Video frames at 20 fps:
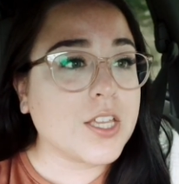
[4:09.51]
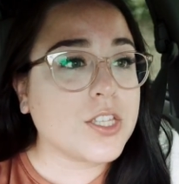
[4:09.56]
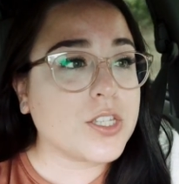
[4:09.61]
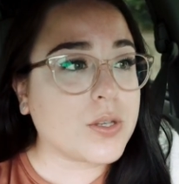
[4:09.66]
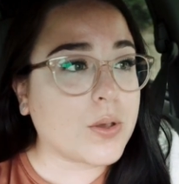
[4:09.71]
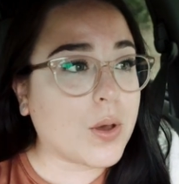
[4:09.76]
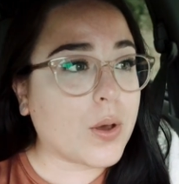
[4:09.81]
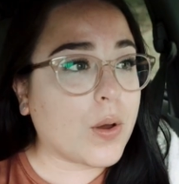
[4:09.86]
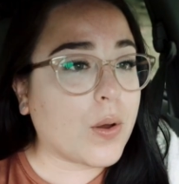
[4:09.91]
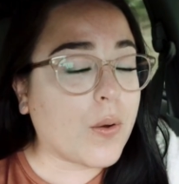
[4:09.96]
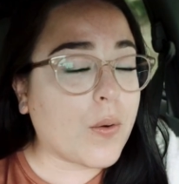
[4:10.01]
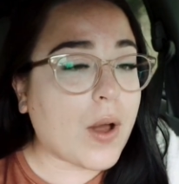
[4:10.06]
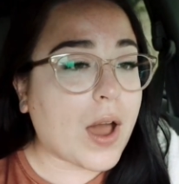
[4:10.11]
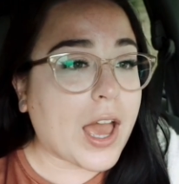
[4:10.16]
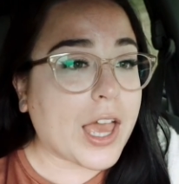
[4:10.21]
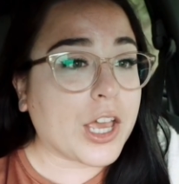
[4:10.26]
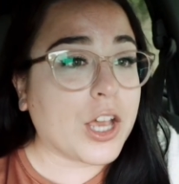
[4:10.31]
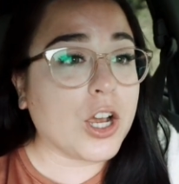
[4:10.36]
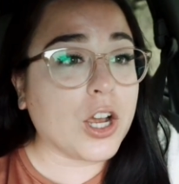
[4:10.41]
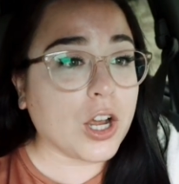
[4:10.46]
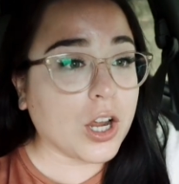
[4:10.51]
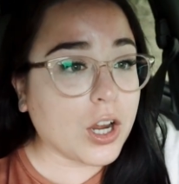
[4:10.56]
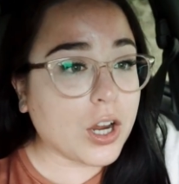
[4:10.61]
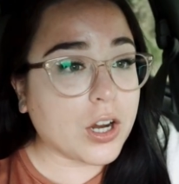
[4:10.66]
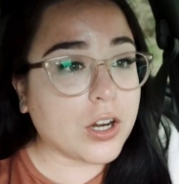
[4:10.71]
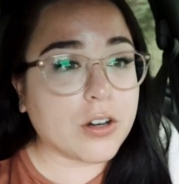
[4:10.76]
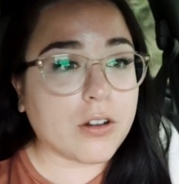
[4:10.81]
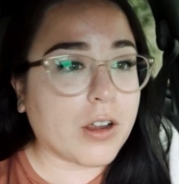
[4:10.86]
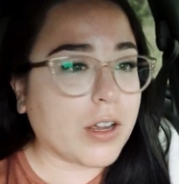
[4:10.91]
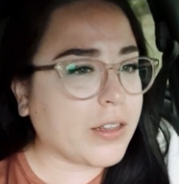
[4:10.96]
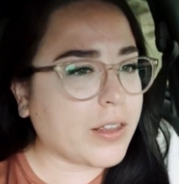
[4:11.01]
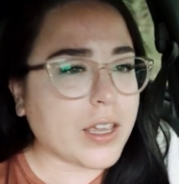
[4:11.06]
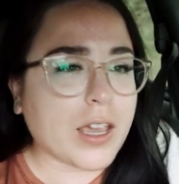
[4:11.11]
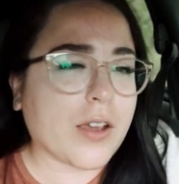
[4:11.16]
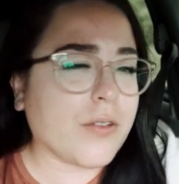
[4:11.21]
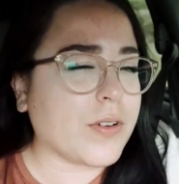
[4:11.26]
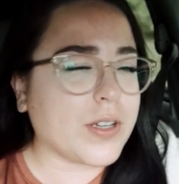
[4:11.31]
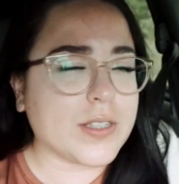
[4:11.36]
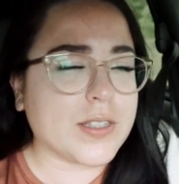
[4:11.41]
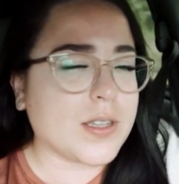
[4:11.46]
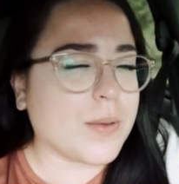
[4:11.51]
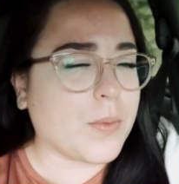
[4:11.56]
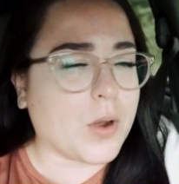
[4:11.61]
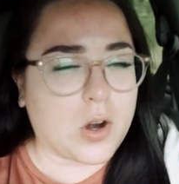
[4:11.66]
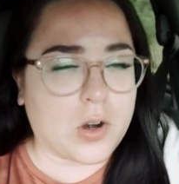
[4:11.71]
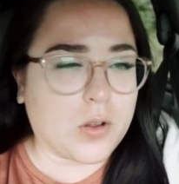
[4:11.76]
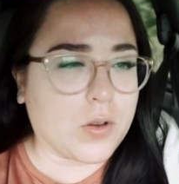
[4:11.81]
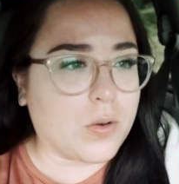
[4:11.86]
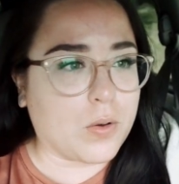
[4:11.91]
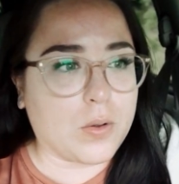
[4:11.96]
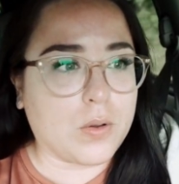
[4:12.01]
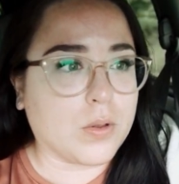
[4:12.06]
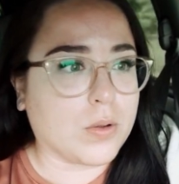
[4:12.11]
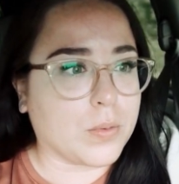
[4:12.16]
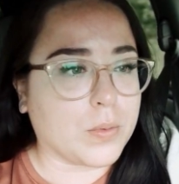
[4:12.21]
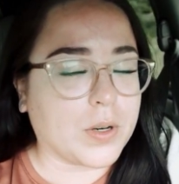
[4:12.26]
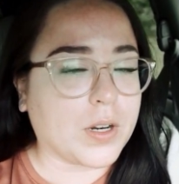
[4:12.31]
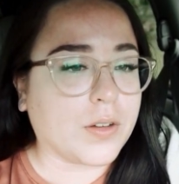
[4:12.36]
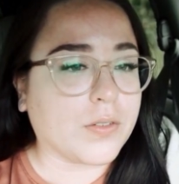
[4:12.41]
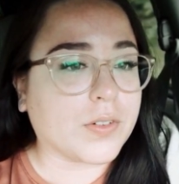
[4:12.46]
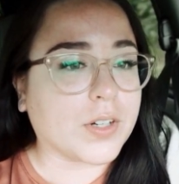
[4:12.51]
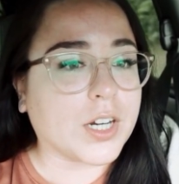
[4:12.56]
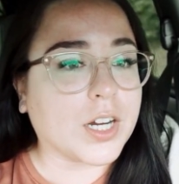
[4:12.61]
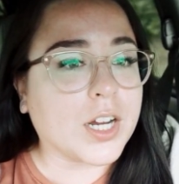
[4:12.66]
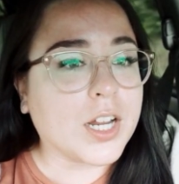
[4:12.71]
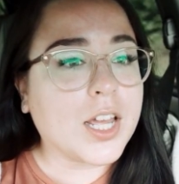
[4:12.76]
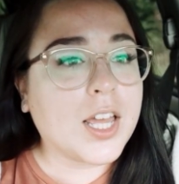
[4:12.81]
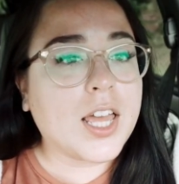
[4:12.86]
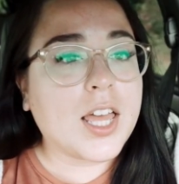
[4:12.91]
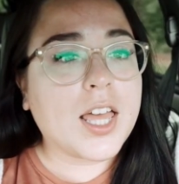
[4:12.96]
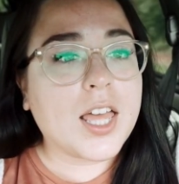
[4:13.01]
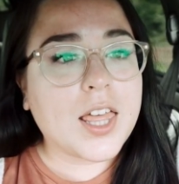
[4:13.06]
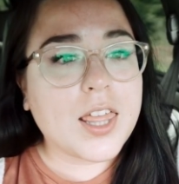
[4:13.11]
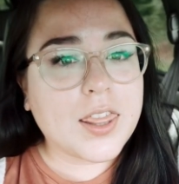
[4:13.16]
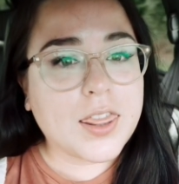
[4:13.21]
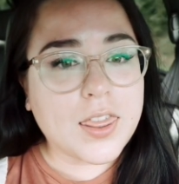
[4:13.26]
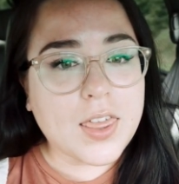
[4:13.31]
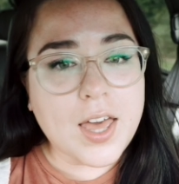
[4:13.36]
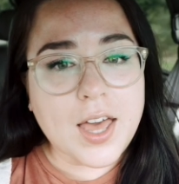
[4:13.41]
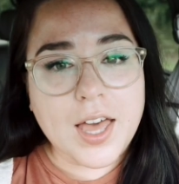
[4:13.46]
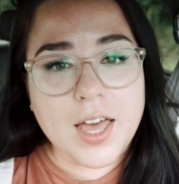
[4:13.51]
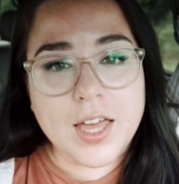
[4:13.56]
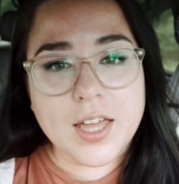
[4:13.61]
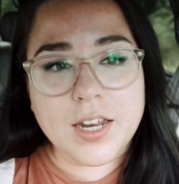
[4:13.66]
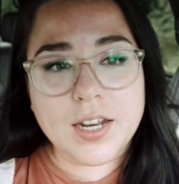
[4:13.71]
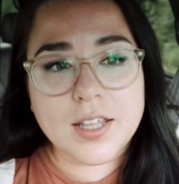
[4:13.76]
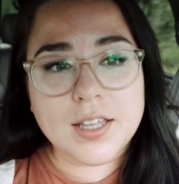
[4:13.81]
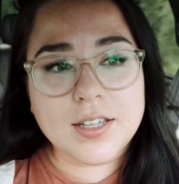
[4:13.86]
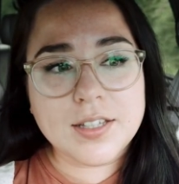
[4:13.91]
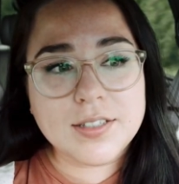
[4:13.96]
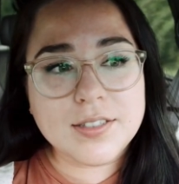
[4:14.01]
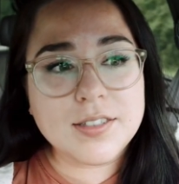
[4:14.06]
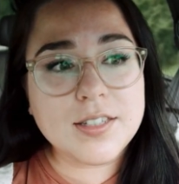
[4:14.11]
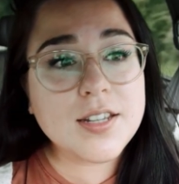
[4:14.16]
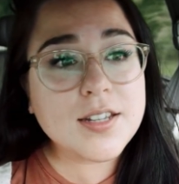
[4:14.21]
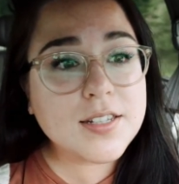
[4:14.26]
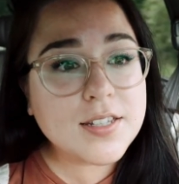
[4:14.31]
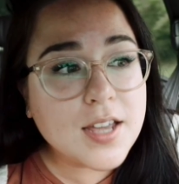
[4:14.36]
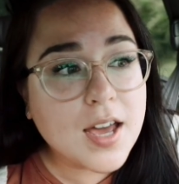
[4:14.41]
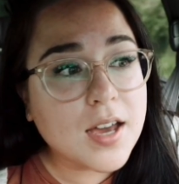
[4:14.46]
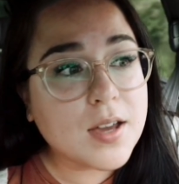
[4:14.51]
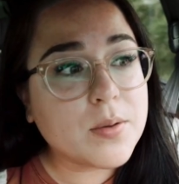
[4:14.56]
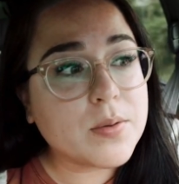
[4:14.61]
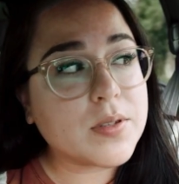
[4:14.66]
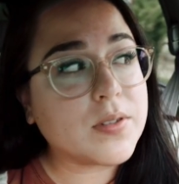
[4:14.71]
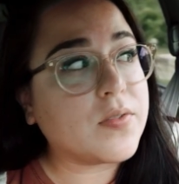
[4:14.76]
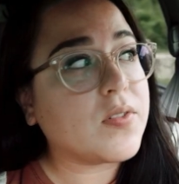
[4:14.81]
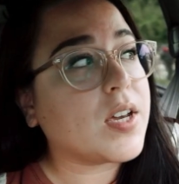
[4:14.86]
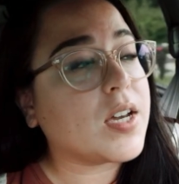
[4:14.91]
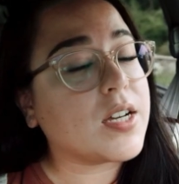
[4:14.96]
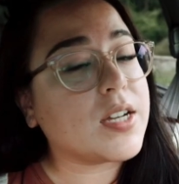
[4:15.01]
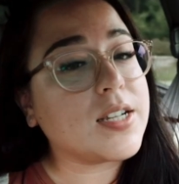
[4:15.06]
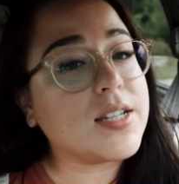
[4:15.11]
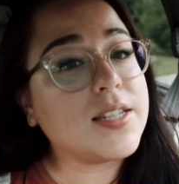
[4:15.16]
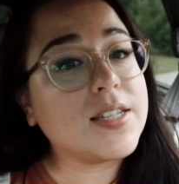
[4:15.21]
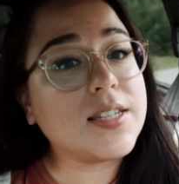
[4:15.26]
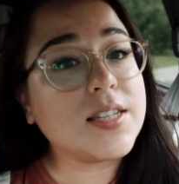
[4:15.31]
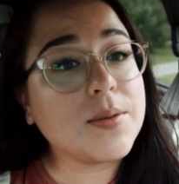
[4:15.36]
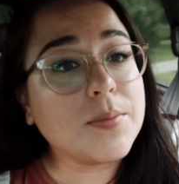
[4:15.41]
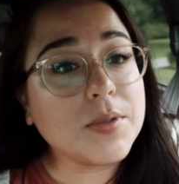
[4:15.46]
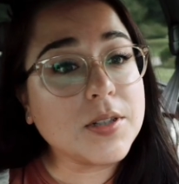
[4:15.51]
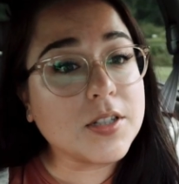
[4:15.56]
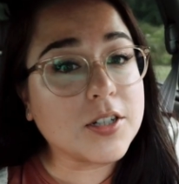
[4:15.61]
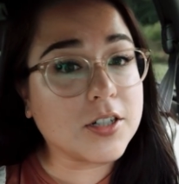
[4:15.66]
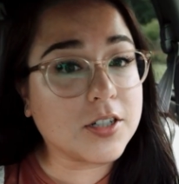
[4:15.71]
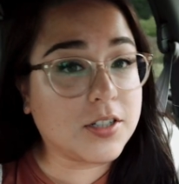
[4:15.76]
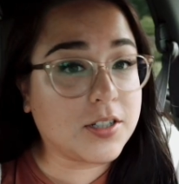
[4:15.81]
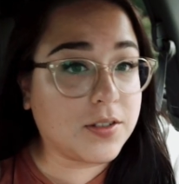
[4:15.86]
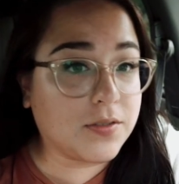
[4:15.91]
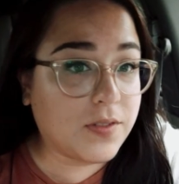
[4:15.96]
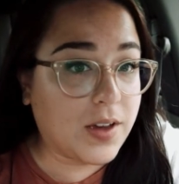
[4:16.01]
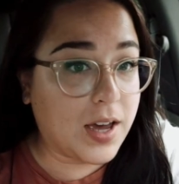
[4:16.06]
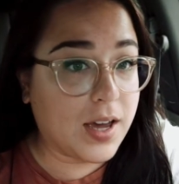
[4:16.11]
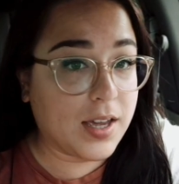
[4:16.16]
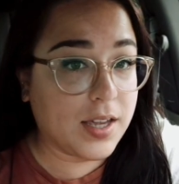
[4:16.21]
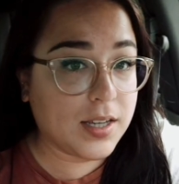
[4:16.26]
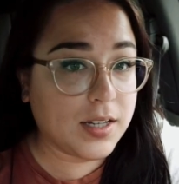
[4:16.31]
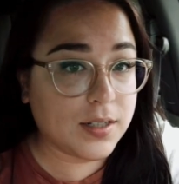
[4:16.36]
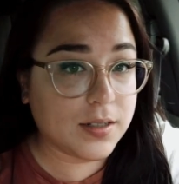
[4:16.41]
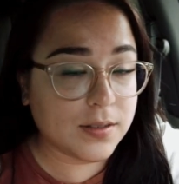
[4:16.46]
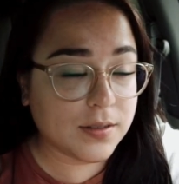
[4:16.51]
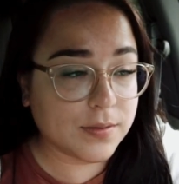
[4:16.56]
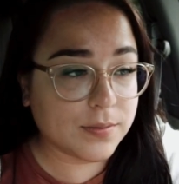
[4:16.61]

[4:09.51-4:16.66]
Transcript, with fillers: so I heard, or like I read some article or whatever, that TikTok was very similar to Vine.